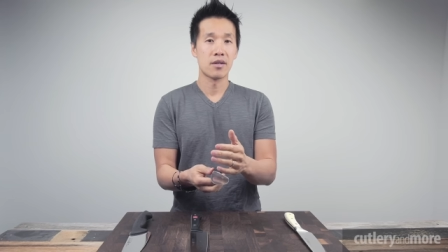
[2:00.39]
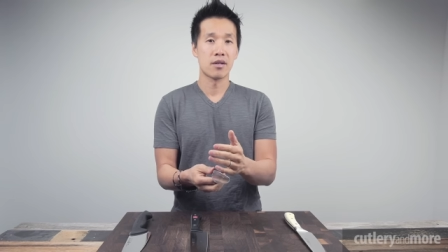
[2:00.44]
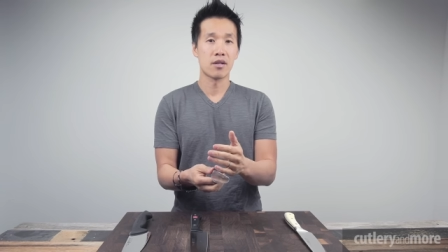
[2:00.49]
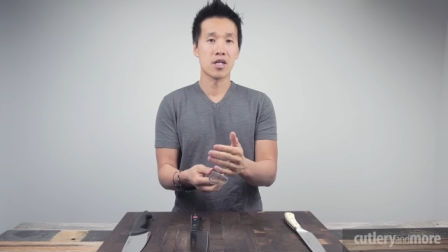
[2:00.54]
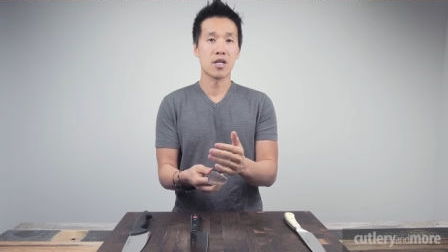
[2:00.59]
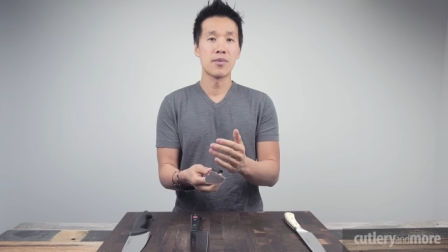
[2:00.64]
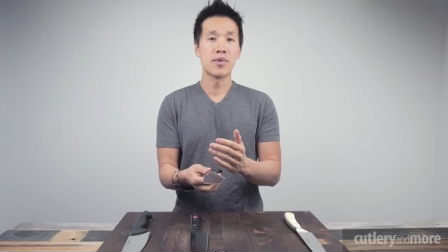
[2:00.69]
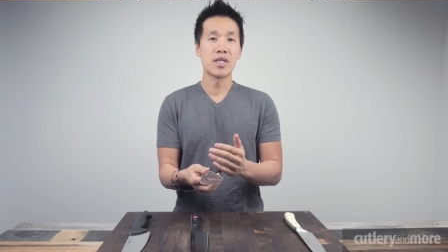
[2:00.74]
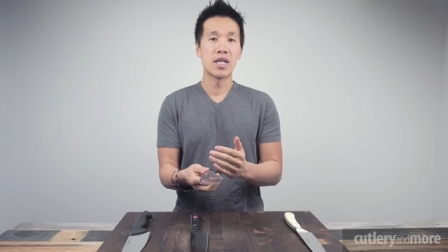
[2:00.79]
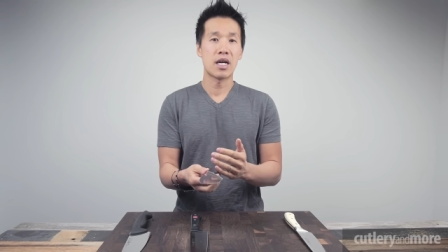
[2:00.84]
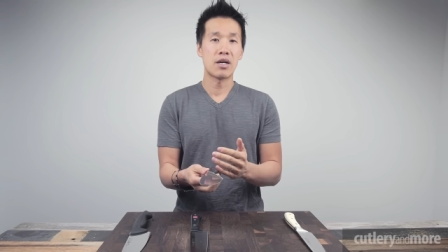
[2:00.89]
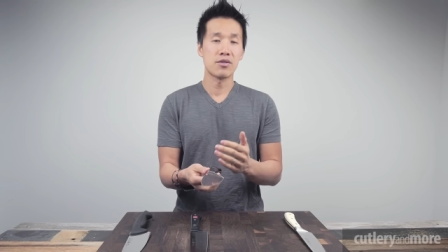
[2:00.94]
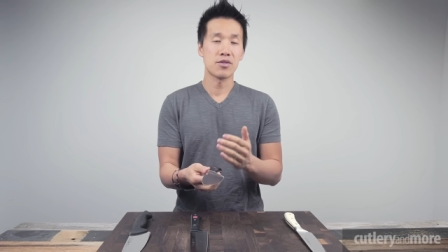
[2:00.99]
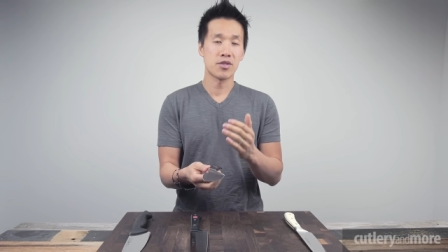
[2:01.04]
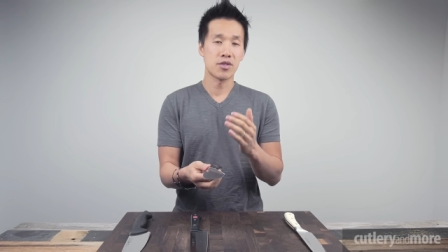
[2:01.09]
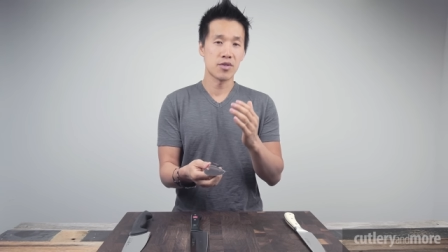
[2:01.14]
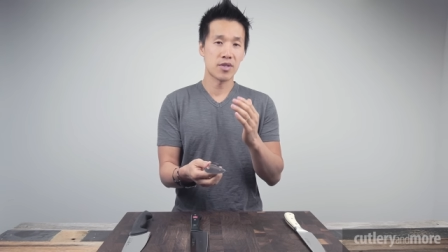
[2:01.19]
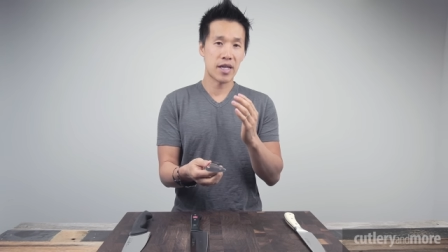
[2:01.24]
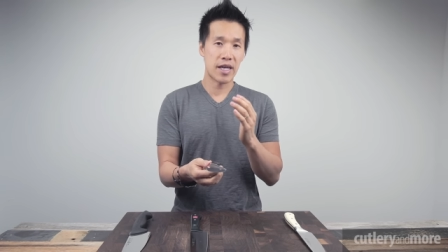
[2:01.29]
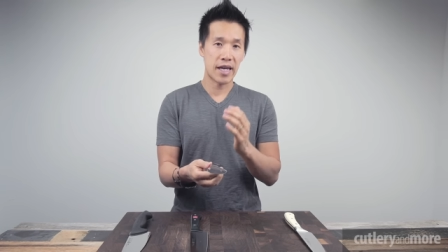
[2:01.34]
Now coming down
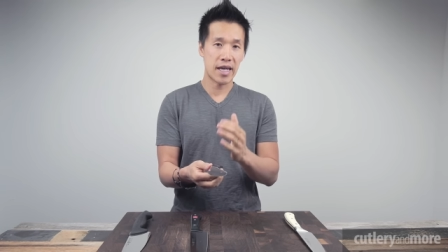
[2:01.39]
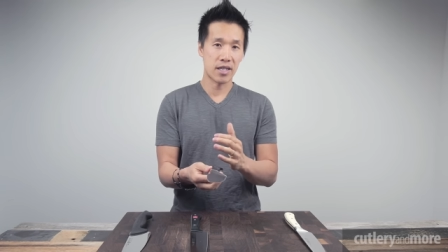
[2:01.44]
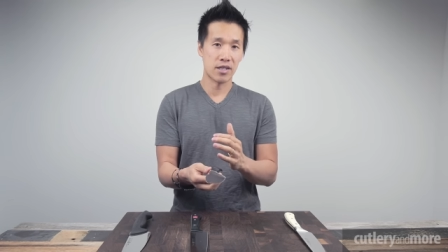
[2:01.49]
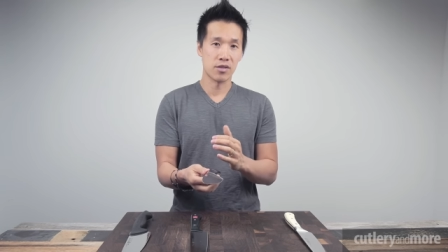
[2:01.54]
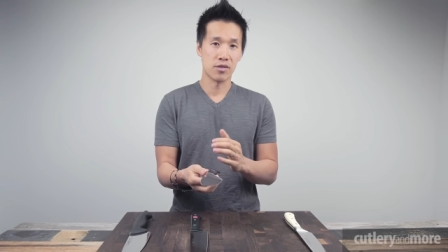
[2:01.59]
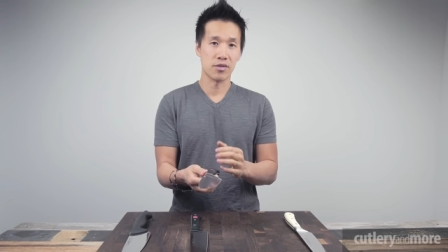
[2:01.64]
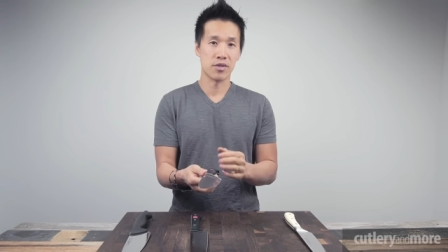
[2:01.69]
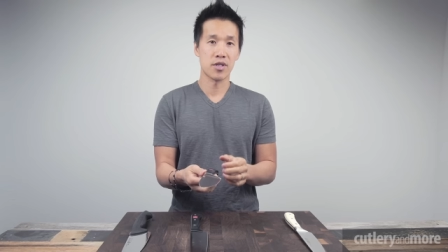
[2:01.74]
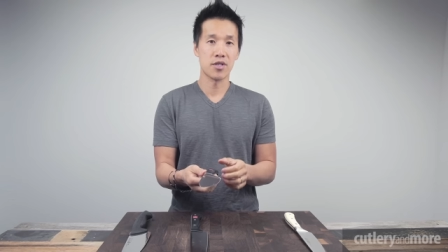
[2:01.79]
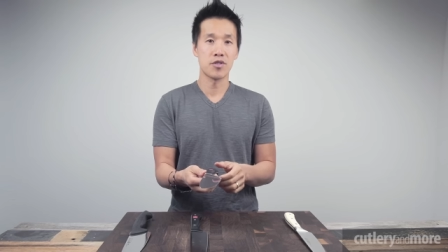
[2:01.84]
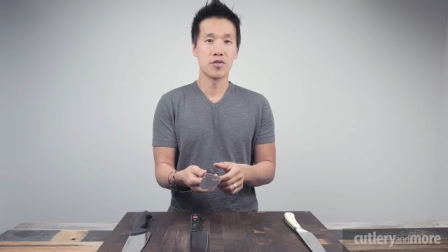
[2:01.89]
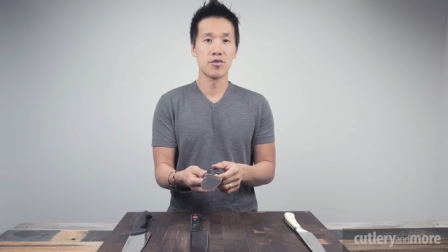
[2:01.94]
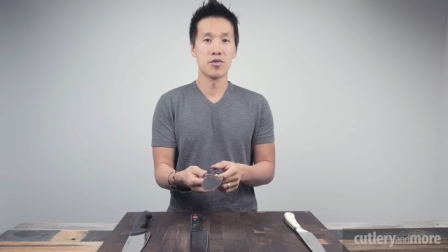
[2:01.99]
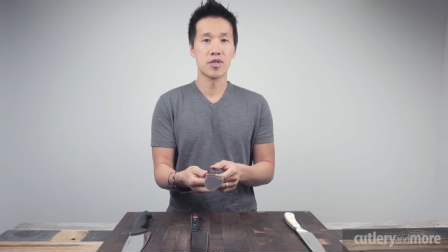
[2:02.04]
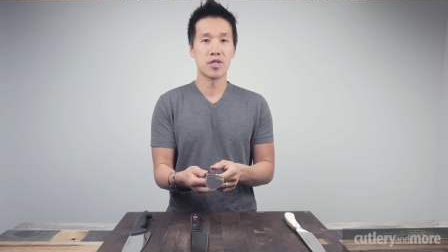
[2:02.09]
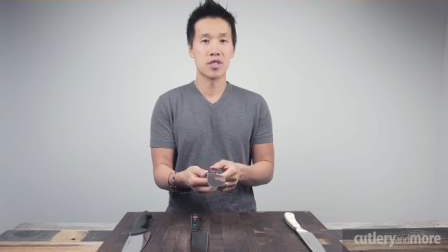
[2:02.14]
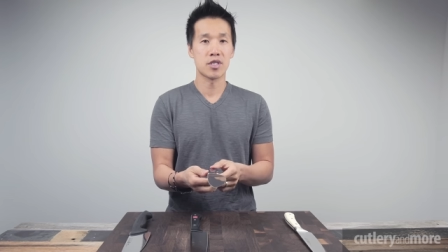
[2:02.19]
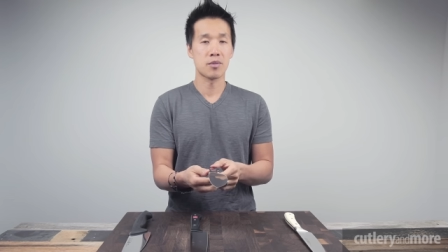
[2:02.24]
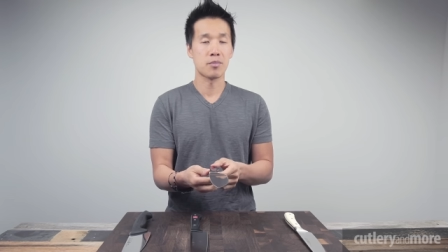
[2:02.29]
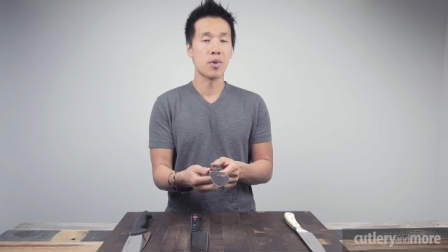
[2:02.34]
to the handle, this
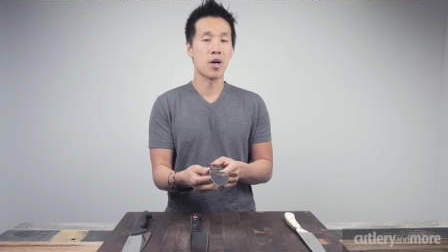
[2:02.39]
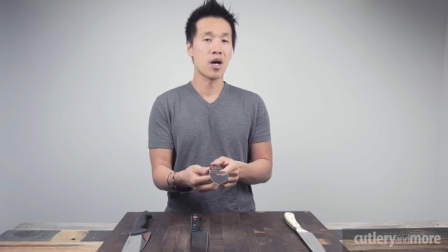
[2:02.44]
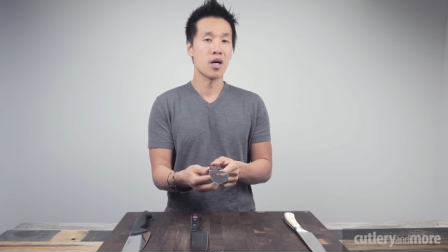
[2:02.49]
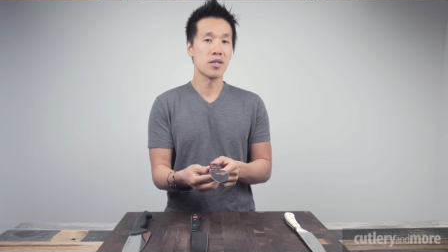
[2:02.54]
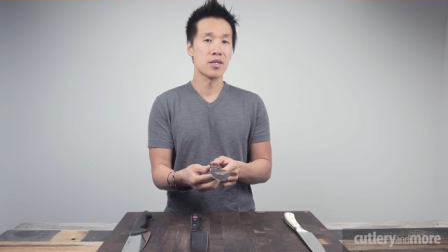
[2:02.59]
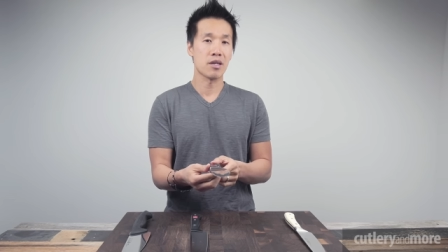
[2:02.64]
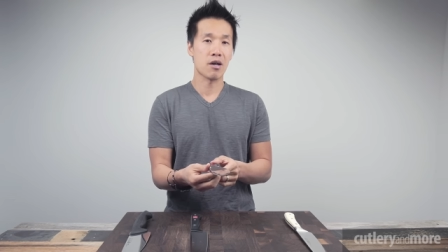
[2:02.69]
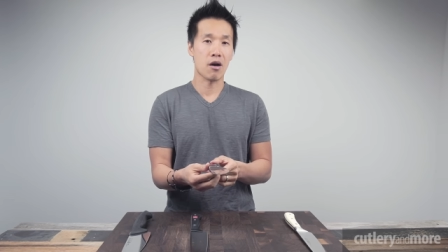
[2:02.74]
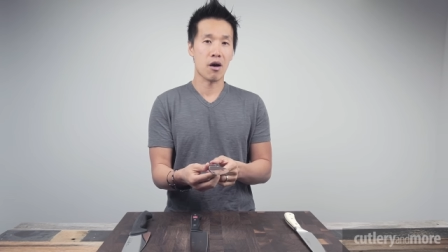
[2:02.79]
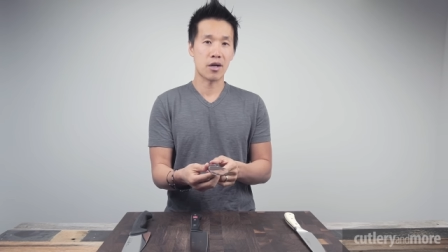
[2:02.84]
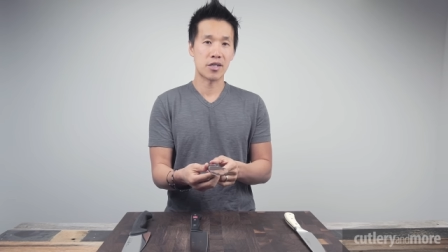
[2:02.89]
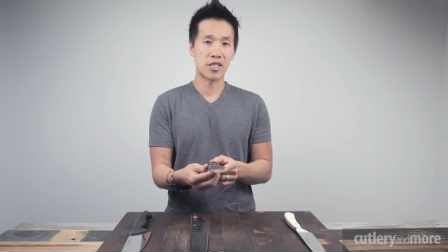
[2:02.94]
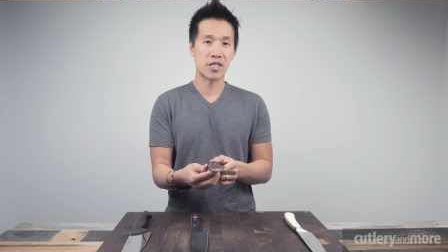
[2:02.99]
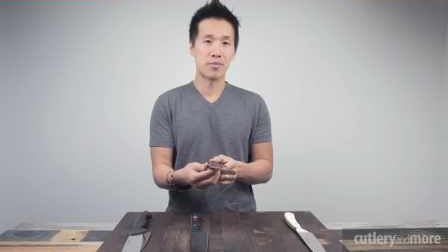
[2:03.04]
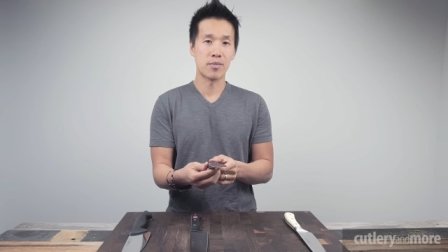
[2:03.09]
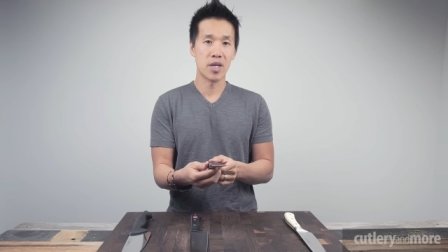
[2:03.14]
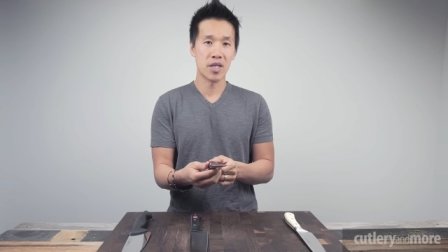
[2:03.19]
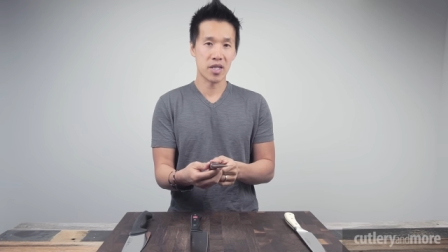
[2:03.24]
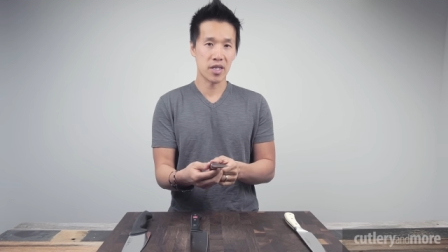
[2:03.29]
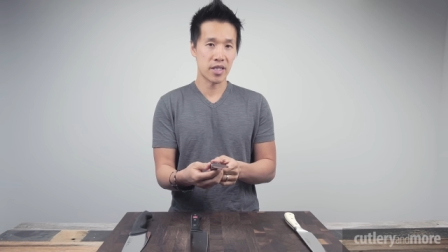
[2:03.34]
uses a
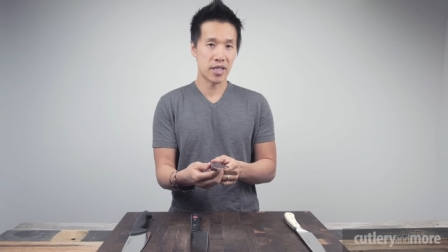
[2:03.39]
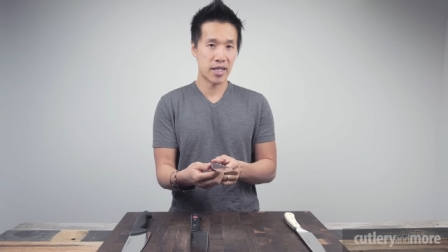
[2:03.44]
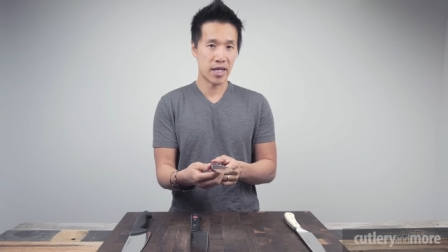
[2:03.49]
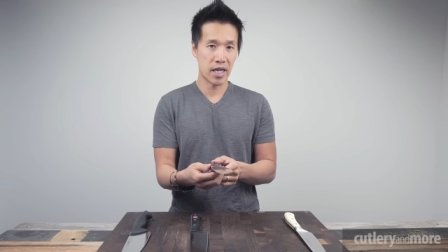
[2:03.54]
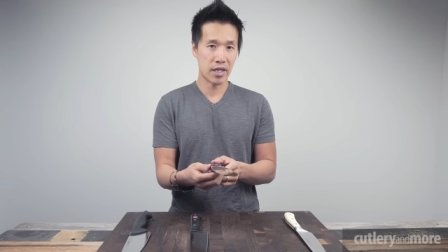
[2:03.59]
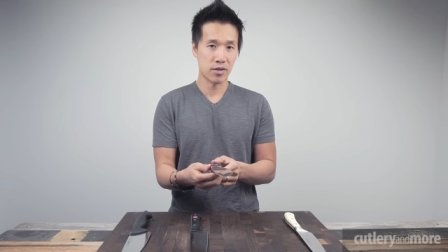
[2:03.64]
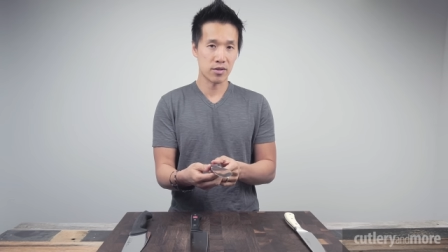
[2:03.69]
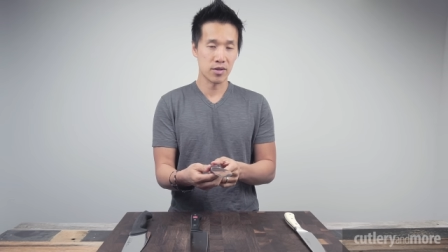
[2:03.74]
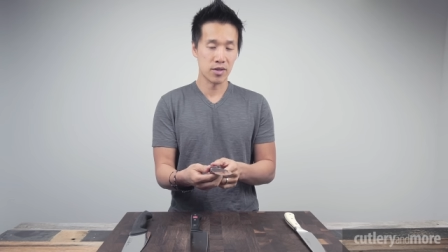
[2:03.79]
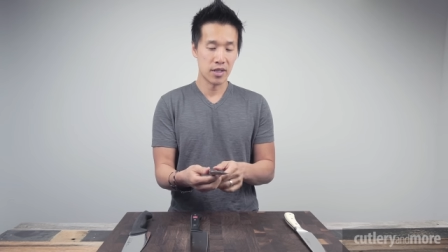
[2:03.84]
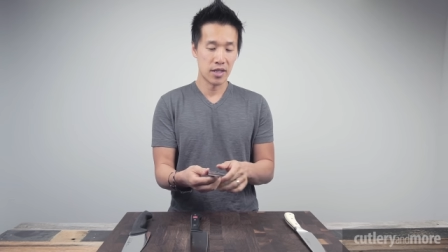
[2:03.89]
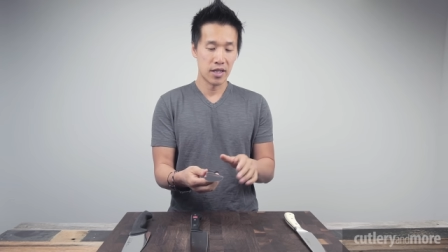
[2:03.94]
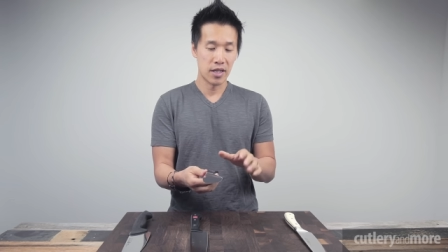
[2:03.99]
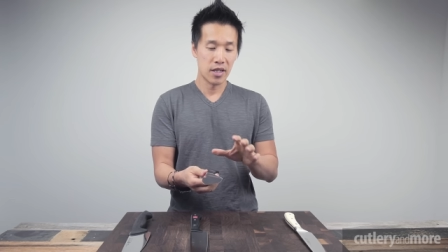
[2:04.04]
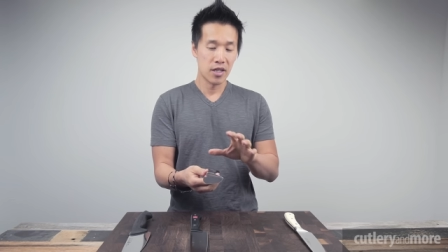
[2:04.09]
polyoxymethylene handle,